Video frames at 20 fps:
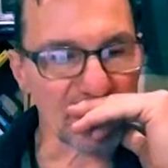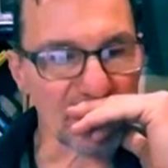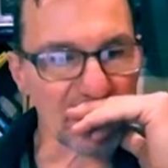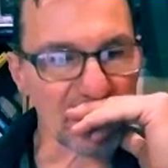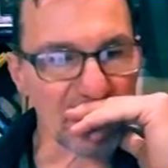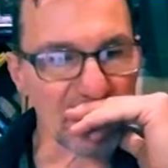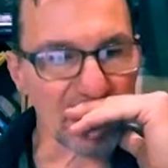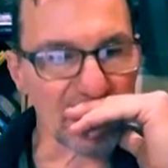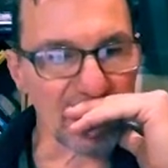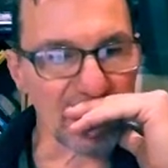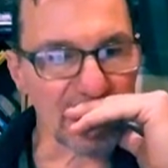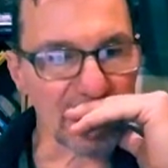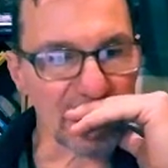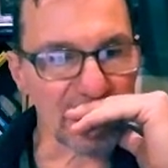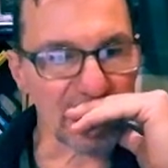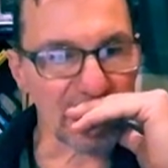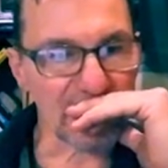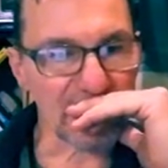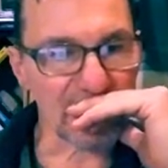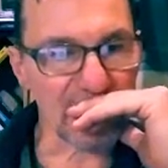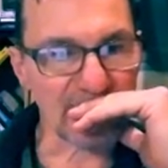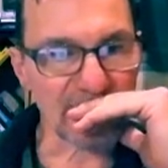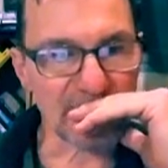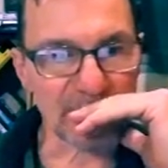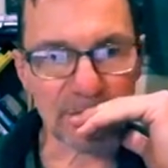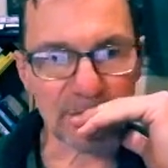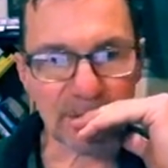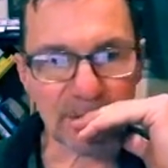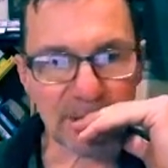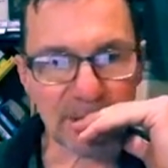I
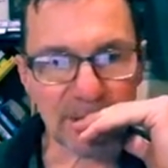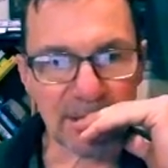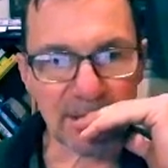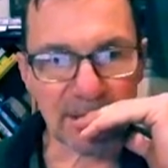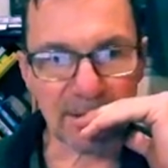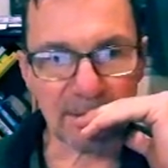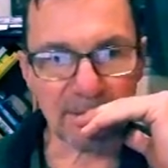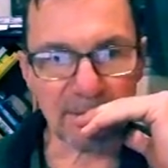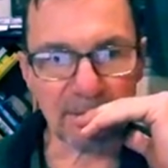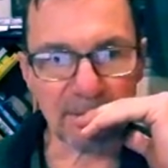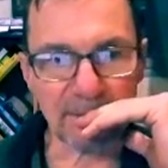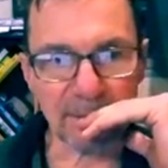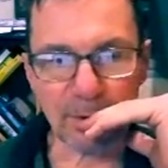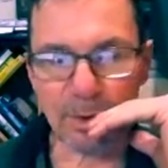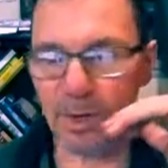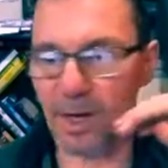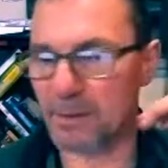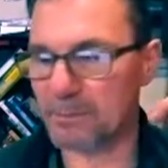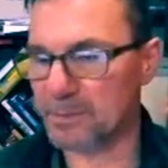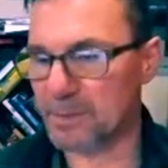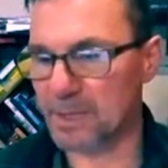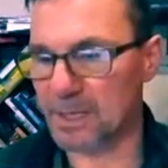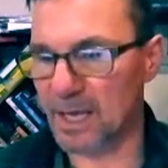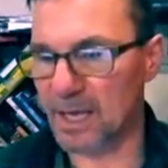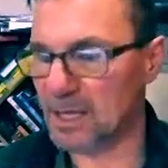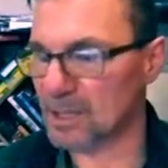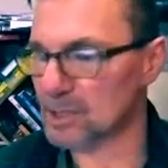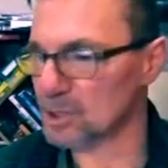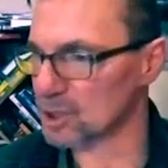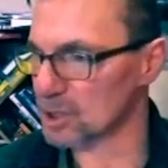actually blew up the
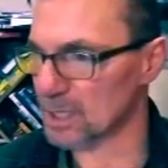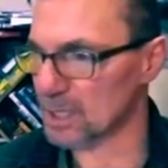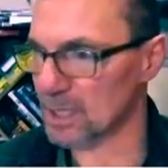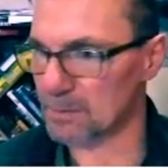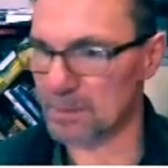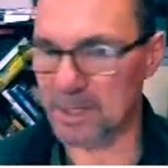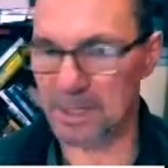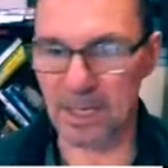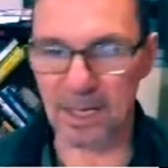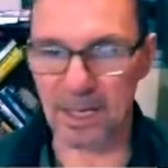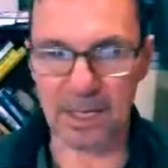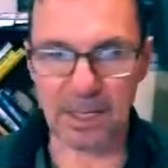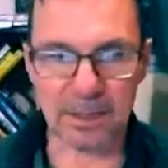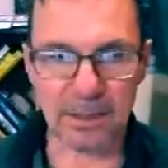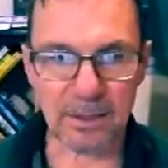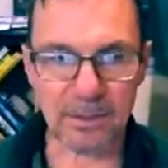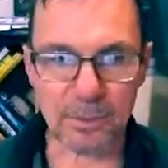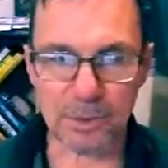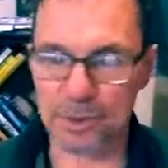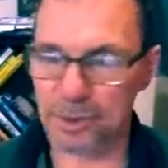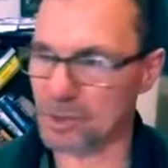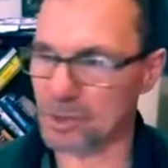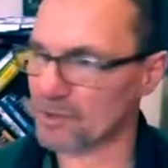engine. I mean, I was on the